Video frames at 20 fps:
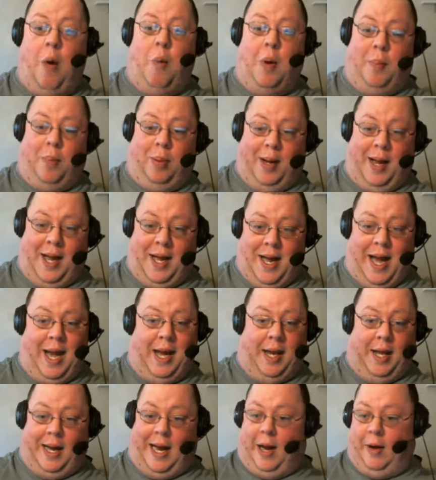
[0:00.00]
would play
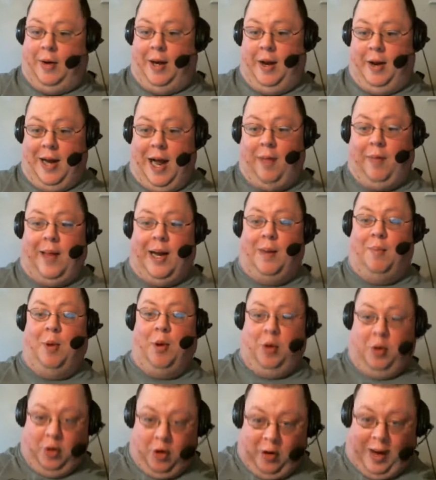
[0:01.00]
naked out there. Not that I'm
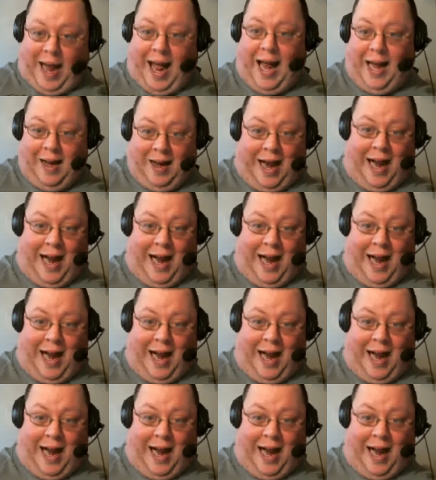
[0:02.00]
going to do that.